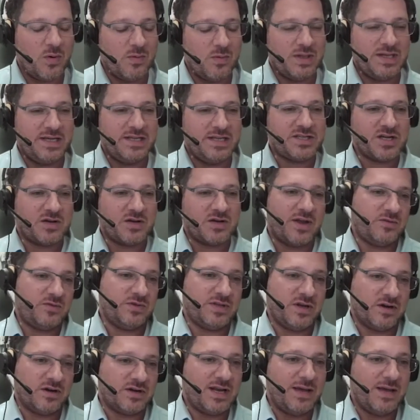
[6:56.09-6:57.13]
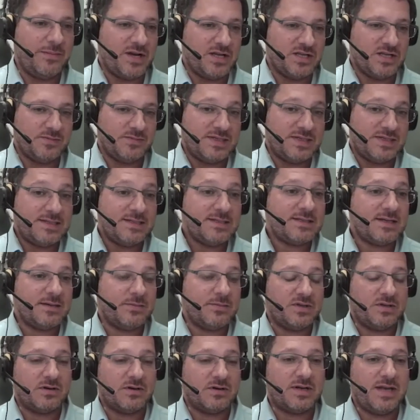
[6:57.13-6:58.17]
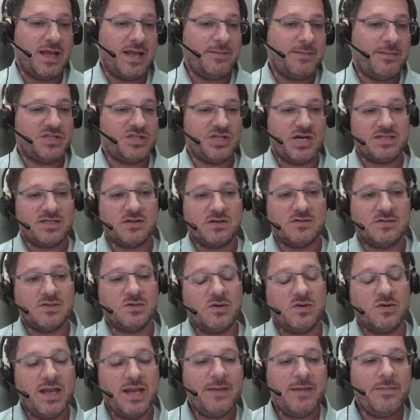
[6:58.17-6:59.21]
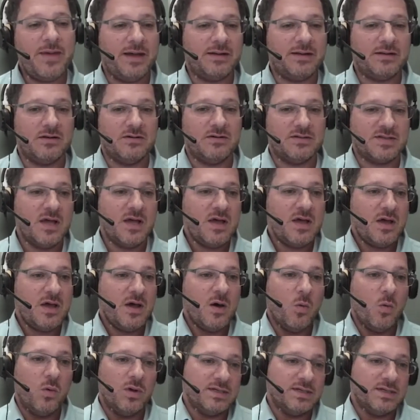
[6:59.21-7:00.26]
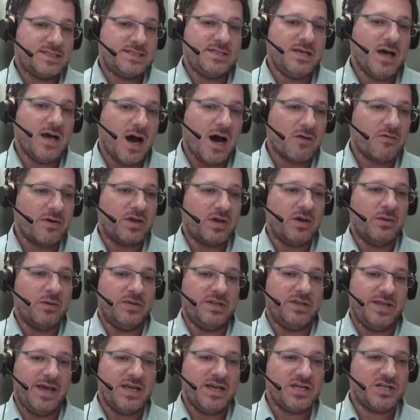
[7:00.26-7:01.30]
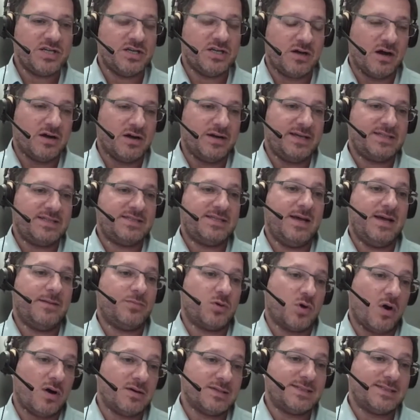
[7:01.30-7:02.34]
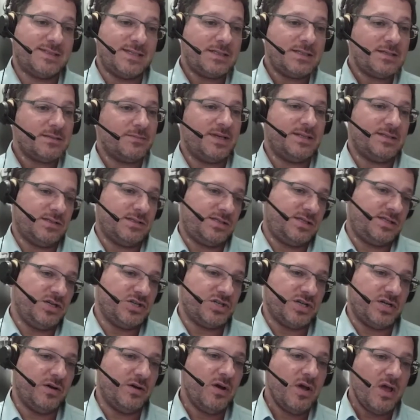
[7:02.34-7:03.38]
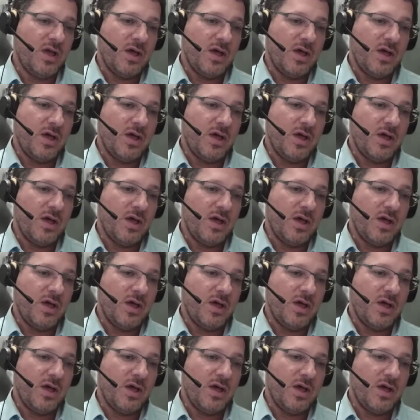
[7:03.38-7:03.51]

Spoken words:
We will integrate with their claim management system, and their claim adjusters or claim handlers will see our recommendation, our next step, or our settlement decision